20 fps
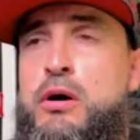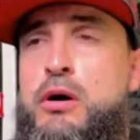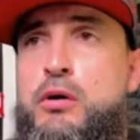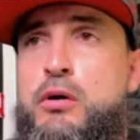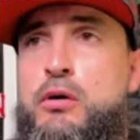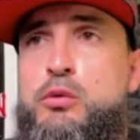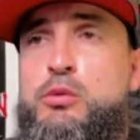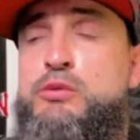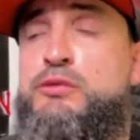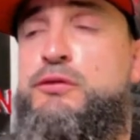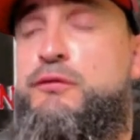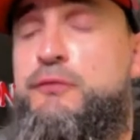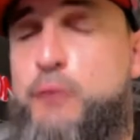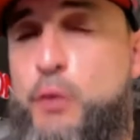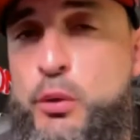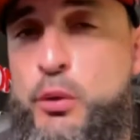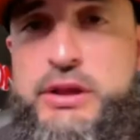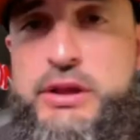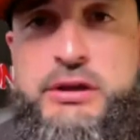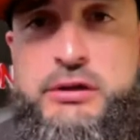who's
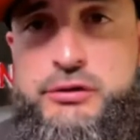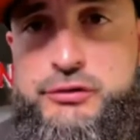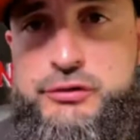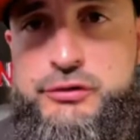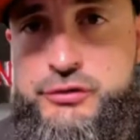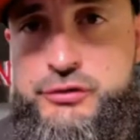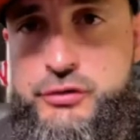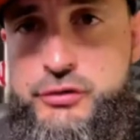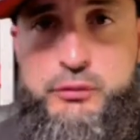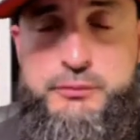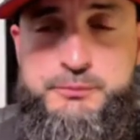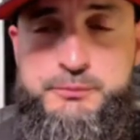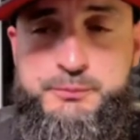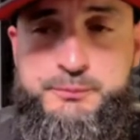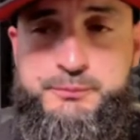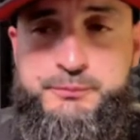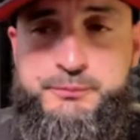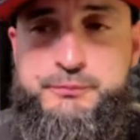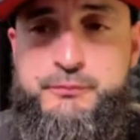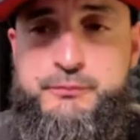40 years old,
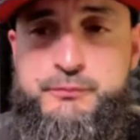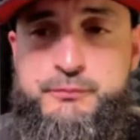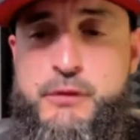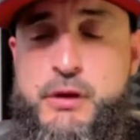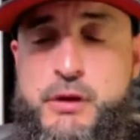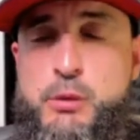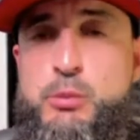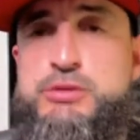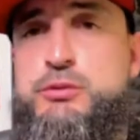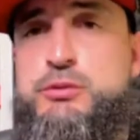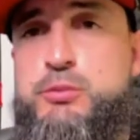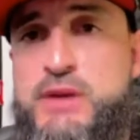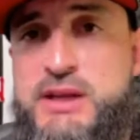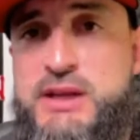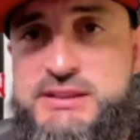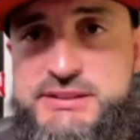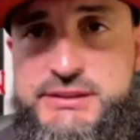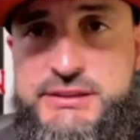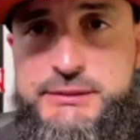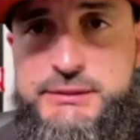was
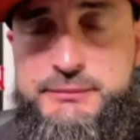arrested.